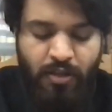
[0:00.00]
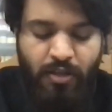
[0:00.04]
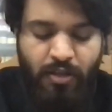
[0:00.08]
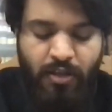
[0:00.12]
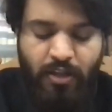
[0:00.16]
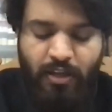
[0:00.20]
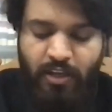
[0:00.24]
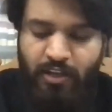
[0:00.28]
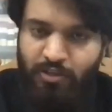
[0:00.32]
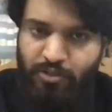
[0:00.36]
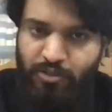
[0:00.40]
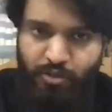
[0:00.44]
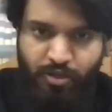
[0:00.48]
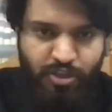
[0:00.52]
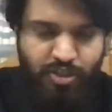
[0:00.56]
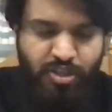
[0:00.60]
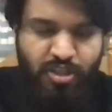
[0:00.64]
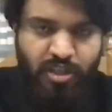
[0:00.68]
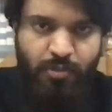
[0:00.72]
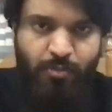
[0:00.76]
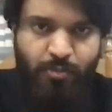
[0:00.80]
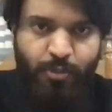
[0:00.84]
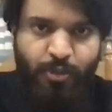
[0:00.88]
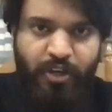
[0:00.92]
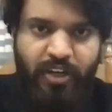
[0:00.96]
In judicial
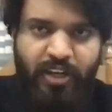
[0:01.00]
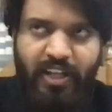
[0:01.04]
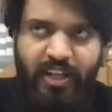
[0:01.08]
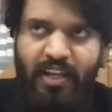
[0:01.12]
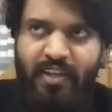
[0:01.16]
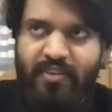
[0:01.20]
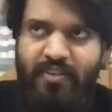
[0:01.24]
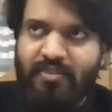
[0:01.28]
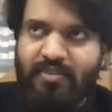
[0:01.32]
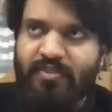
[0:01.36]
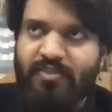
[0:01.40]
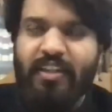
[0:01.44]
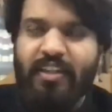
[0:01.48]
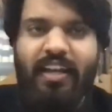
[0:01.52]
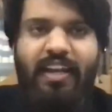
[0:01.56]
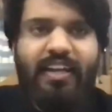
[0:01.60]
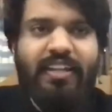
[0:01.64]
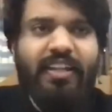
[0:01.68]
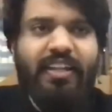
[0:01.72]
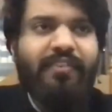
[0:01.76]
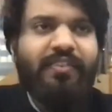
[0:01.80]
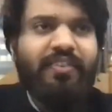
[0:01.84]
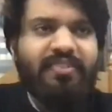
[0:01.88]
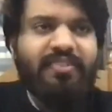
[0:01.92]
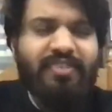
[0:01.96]
immunity cases, KK
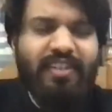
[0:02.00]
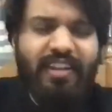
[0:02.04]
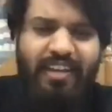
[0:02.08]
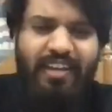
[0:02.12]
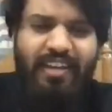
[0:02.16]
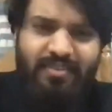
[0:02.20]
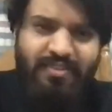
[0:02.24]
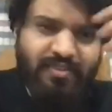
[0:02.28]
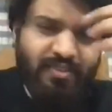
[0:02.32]
Dhawan's case,